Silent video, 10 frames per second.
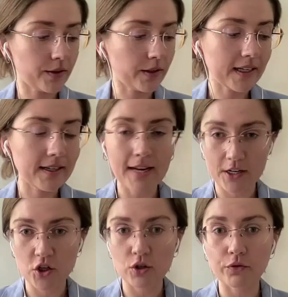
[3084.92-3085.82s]
the
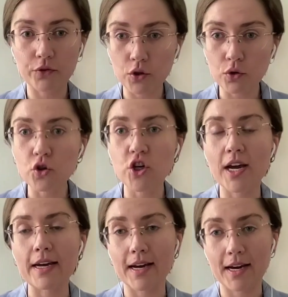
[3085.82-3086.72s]
connection of
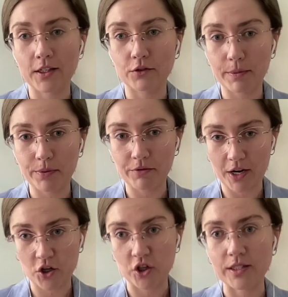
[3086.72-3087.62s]
UJ and
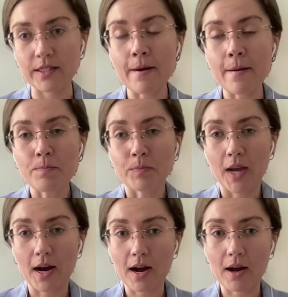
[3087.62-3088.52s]
reparations.
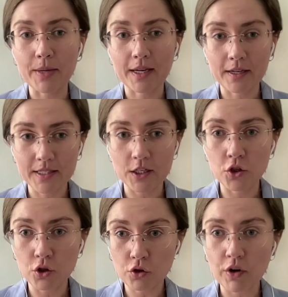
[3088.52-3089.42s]
Because
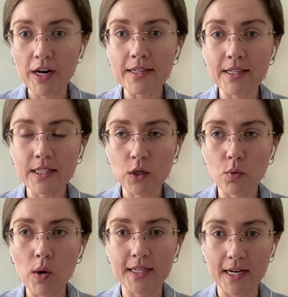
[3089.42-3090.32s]
Ukraine is
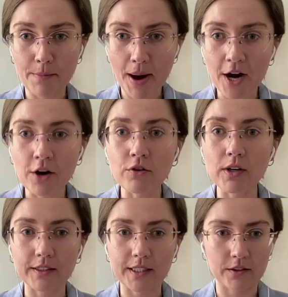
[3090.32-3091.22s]
quite
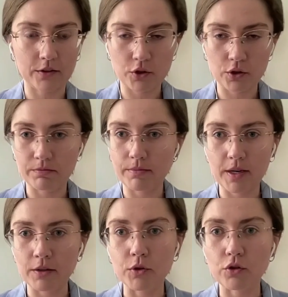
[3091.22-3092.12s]
unparalleled, and
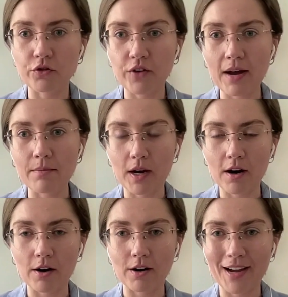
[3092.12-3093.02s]
URFAM
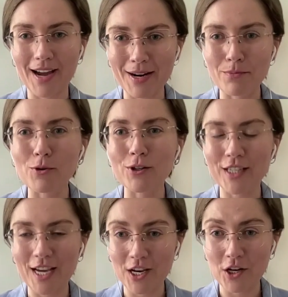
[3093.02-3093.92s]
are an important
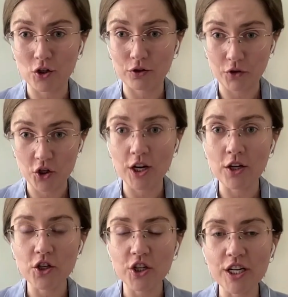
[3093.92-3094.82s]
agent of
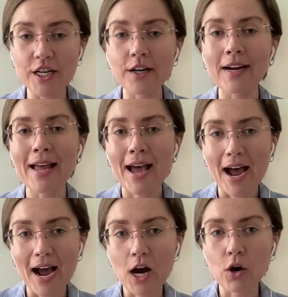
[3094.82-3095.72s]
change here,
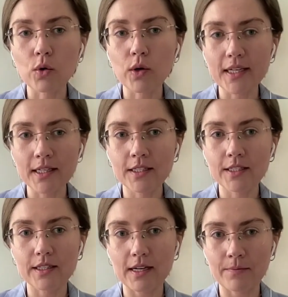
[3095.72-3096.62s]
how
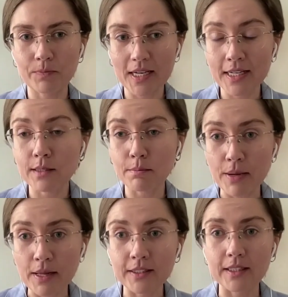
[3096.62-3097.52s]
it is
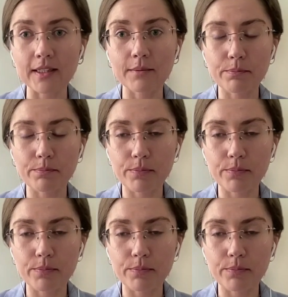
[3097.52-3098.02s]
building the